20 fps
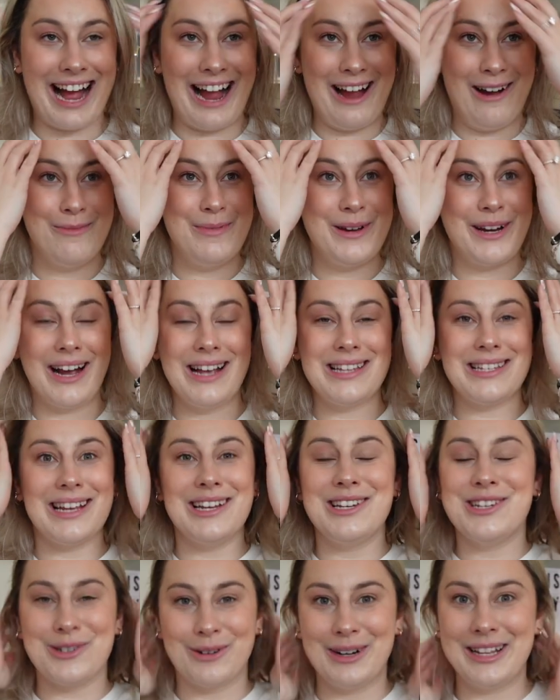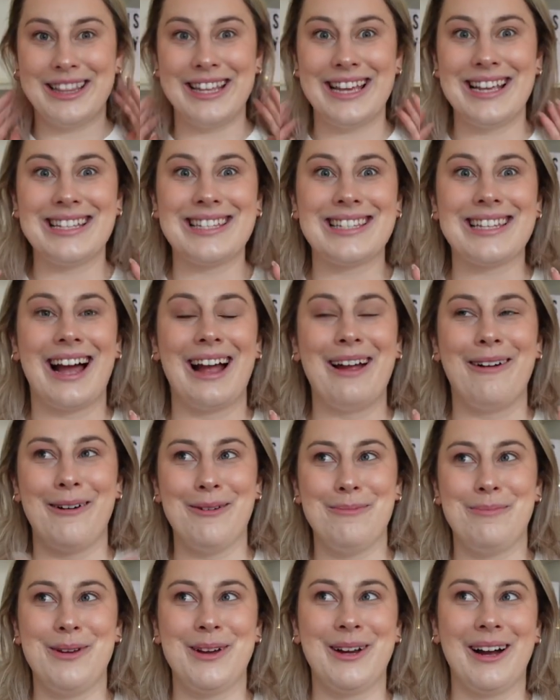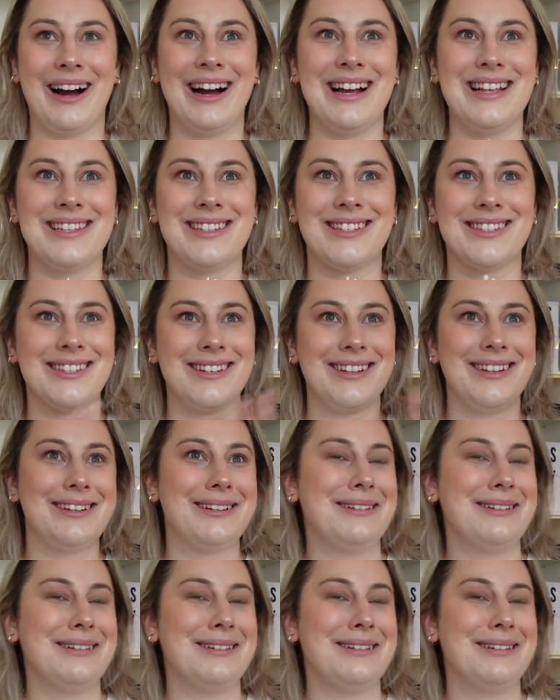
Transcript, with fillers: I hope you guys enjoyed this. I hope you guys